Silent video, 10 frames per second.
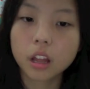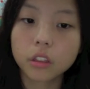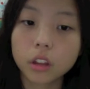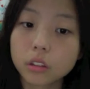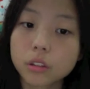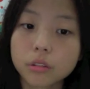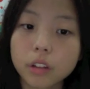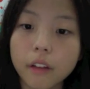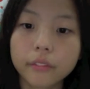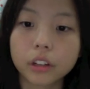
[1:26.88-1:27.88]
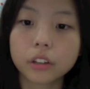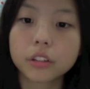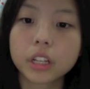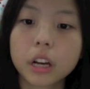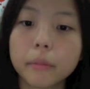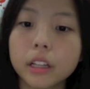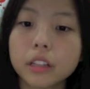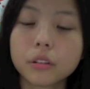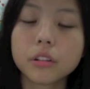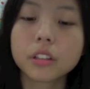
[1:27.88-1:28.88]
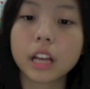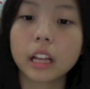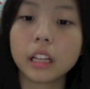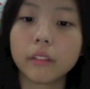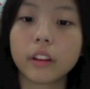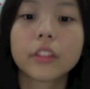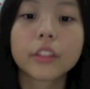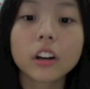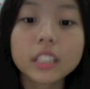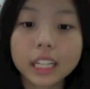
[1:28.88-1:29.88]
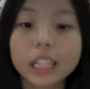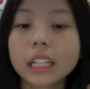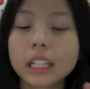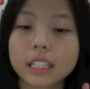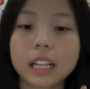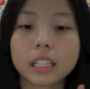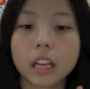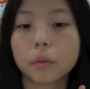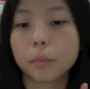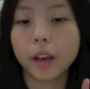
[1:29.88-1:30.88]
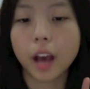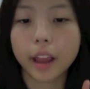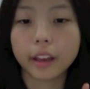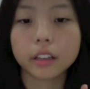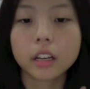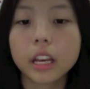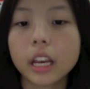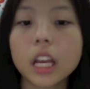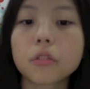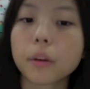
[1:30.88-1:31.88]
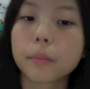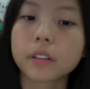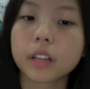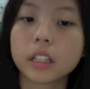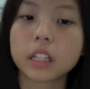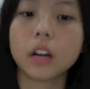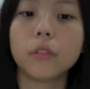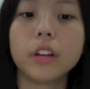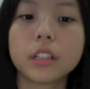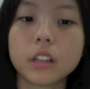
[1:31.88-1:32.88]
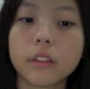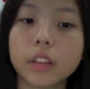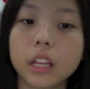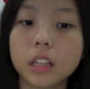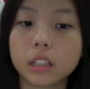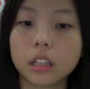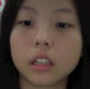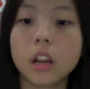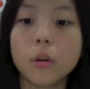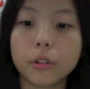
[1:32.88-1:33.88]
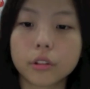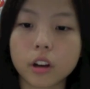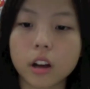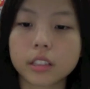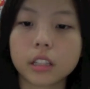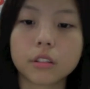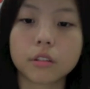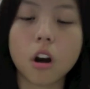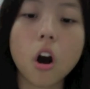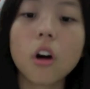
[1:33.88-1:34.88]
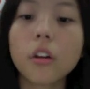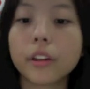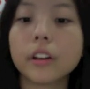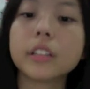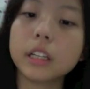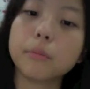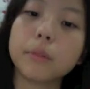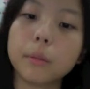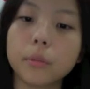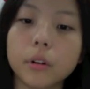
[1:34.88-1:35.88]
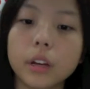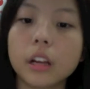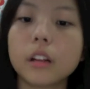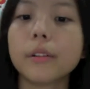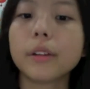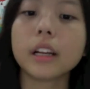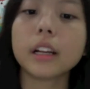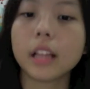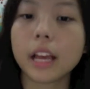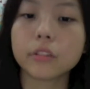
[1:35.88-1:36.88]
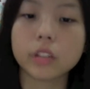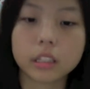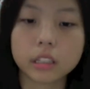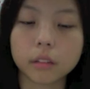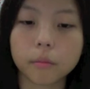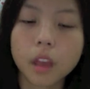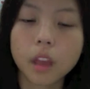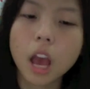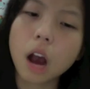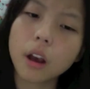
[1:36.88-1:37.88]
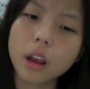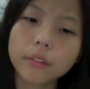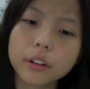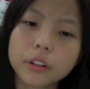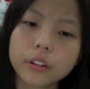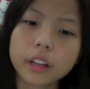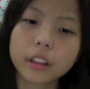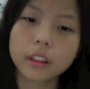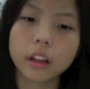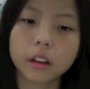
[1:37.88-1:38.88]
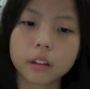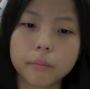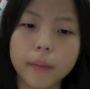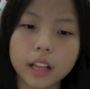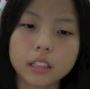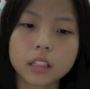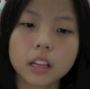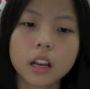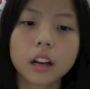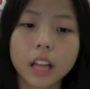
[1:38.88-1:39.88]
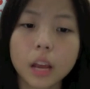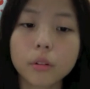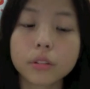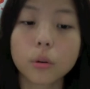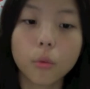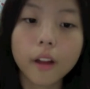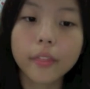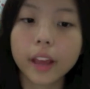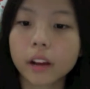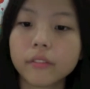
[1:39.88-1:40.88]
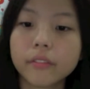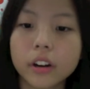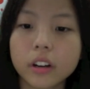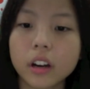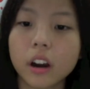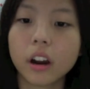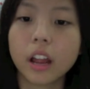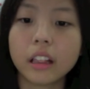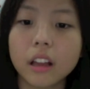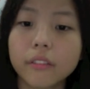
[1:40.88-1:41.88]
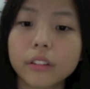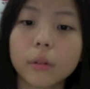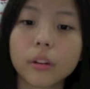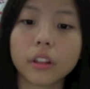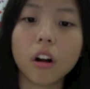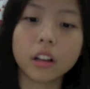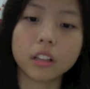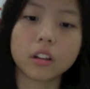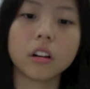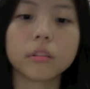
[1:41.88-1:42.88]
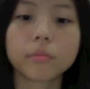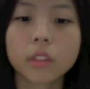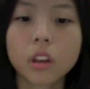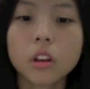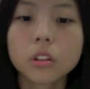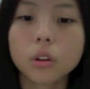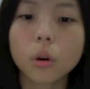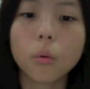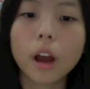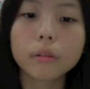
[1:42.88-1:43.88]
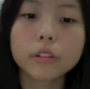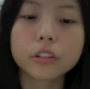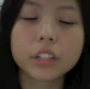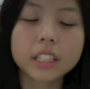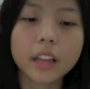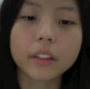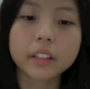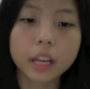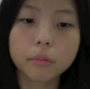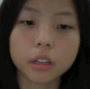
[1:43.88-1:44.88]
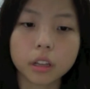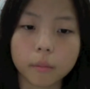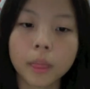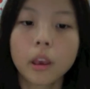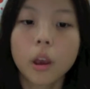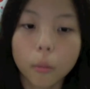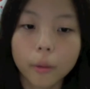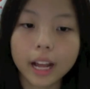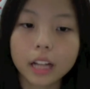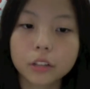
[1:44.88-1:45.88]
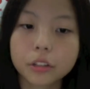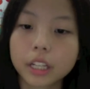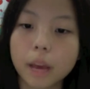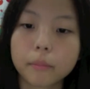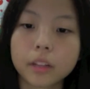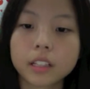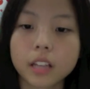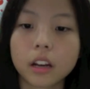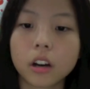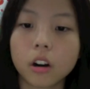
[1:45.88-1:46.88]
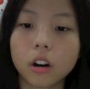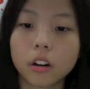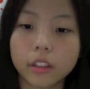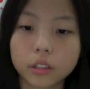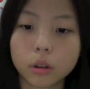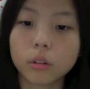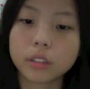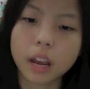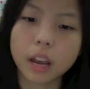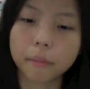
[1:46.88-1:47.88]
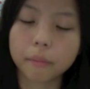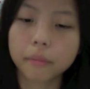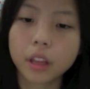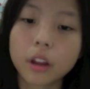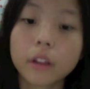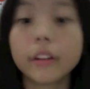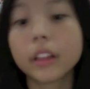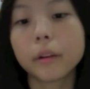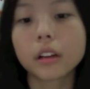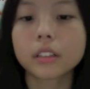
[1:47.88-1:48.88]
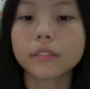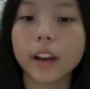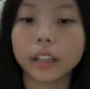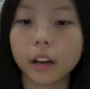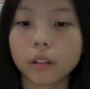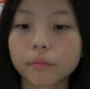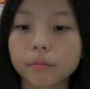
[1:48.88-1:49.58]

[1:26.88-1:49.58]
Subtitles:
Not soon after, she committed suicide, leaving 13 cassette tapes behind, each representing a reason of the incident which got sent to all 13 people, including Clay Jensen. However, during the mess, Clay was the one that comforted her and loved her with all his heart. So why would she send the tape to him? What had she kept inside her this whole time? Read the book to find out.